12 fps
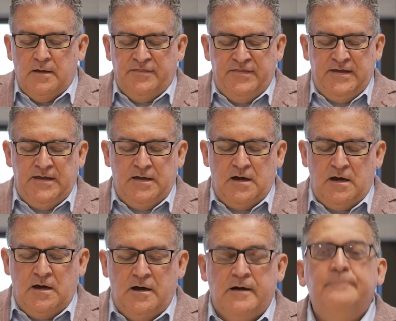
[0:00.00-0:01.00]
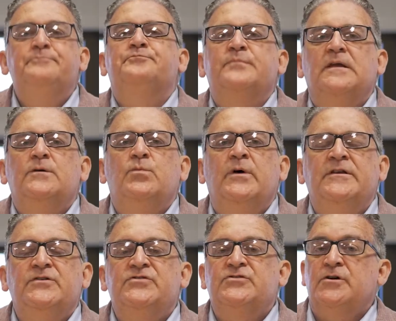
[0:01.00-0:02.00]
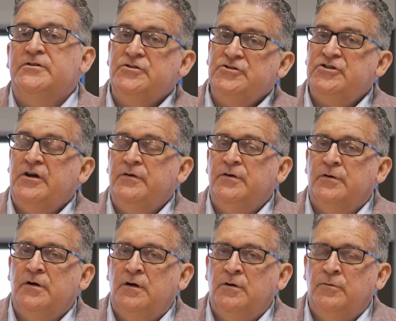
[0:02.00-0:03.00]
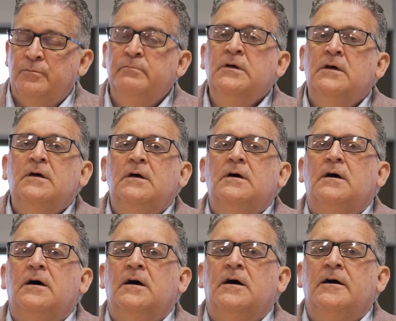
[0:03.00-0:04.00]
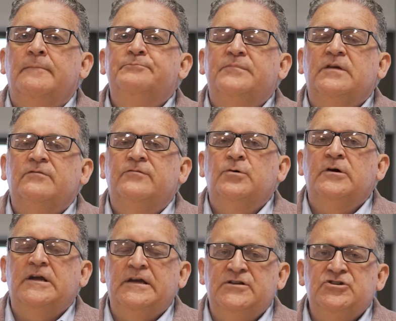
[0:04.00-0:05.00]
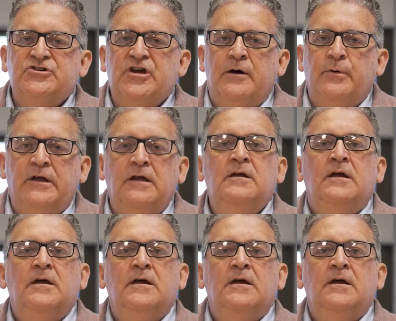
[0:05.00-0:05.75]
The, um, when you start to show your home um, for each showing,